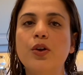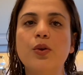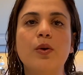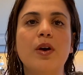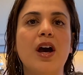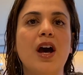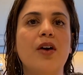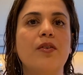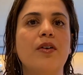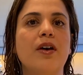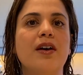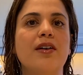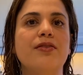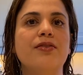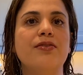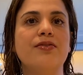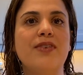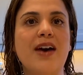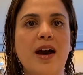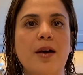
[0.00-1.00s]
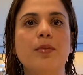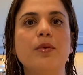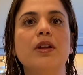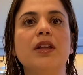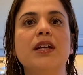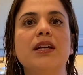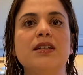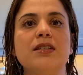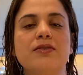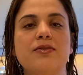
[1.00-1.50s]
you have a
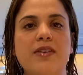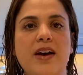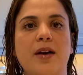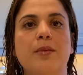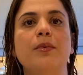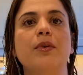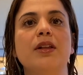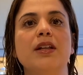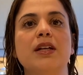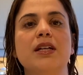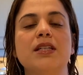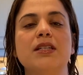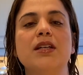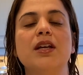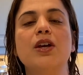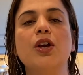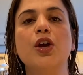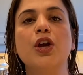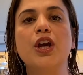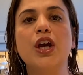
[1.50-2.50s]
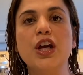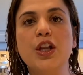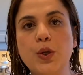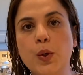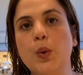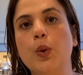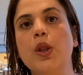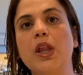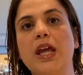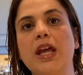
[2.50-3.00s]
fabulous, fabulous
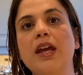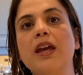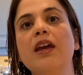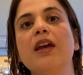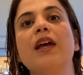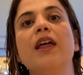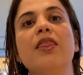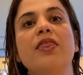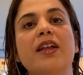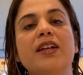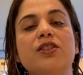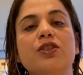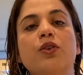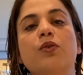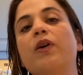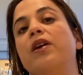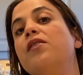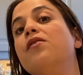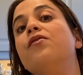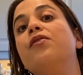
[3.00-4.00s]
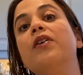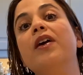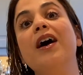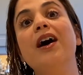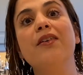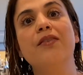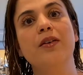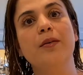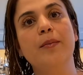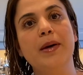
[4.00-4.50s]
cannoli that's great for
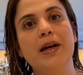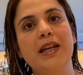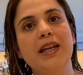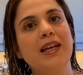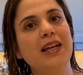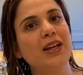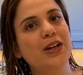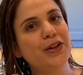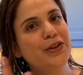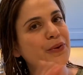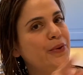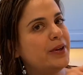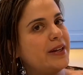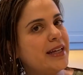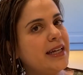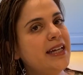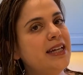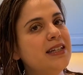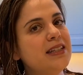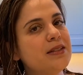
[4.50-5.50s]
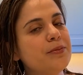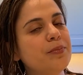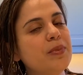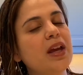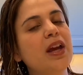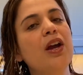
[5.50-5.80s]
everybody, including kids.